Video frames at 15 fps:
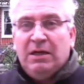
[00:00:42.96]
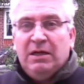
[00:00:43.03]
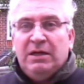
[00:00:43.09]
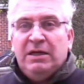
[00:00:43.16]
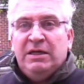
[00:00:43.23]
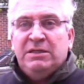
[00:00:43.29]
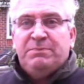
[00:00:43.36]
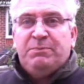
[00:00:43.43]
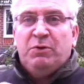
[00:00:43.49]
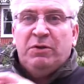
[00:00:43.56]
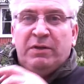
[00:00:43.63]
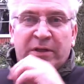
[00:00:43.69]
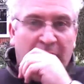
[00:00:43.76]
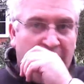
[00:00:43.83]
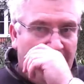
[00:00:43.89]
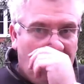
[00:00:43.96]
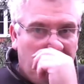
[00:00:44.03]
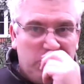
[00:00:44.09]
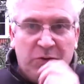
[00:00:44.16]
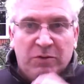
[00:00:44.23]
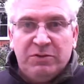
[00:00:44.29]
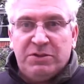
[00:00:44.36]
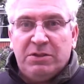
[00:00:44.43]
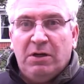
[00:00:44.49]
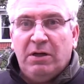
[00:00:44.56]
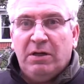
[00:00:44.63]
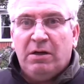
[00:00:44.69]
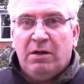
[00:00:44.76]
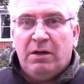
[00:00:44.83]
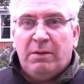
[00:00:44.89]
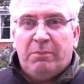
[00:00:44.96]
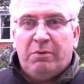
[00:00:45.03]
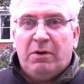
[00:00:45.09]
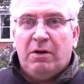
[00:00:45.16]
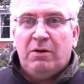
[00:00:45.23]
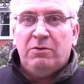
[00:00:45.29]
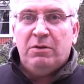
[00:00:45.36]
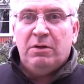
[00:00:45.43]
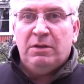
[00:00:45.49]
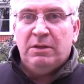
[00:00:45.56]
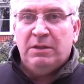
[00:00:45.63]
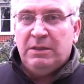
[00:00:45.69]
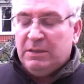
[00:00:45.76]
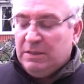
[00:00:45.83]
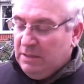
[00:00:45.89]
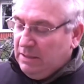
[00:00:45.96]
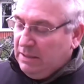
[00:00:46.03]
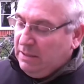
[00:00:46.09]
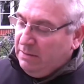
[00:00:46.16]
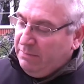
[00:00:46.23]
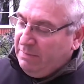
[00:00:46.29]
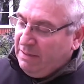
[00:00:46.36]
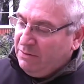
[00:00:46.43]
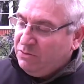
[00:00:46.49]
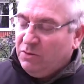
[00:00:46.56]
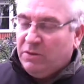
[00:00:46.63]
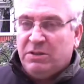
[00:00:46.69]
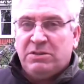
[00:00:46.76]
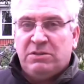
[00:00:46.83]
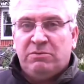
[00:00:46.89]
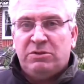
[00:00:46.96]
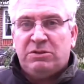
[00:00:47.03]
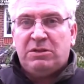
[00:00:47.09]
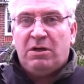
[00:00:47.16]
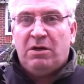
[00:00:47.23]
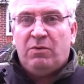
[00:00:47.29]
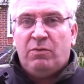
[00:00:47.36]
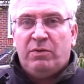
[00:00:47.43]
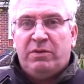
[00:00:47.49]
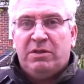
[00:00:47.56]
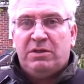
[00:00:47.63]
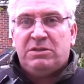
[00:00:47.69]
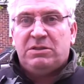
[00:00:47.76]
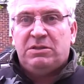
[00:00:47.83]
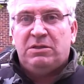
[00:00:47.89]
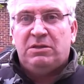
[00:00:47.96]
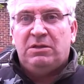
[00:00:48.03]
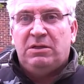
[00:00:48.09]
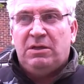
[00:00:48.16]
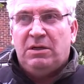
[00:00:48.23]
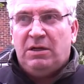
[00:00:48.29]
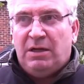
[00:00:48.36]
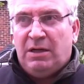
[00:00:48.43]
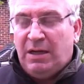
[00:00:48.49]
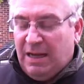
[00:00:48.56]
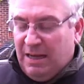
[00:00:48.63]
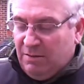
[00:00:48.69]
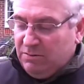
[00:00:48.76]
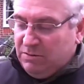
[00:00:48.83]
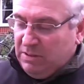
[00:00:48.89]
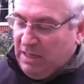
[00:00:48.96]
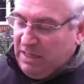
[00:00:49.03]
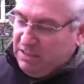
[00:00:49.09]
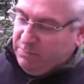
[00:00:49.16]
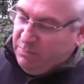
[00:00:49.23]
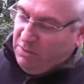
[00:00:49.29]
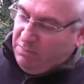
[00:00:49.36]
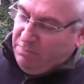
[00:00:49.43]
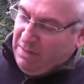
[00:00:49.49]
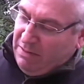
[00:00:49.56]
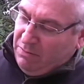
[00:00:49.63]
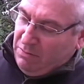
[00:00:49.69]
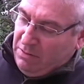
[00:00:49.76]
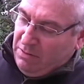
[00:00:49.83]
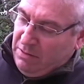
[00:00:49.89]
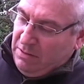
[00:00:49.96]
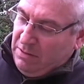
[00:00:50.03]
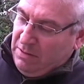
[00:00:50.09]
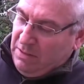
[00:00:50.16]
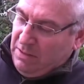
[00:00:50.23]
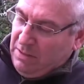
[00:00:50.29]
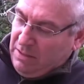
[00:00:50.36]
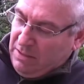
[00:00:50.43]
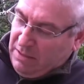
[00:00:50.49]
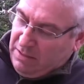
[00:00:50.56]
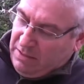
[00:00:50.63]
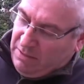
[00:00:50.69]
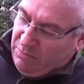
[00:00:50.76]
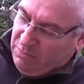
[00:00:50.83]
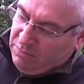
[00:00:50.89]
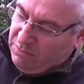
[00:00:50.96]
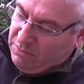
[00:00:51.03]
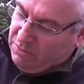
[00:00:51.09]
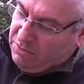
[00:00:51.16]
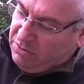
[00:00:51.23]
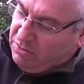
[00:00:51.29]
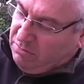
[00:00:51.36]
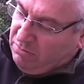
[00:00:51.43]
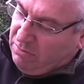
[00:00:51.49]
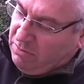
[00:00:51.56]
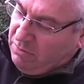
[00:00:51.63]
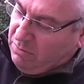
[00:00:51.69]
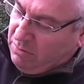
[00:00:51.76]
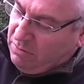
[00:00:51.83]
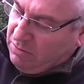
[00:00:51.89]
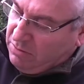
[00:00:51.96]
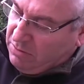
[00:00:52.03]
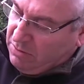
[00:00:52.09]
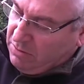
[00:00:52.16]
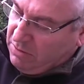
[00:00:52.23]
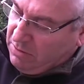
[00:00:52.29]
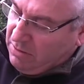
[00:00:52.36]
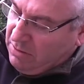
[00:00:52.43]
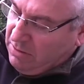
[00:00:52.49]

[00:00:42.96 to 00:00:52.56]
is put the iOptron Skyguider Pro mount on it. So start with this out azimuth mount, and that will screw onto the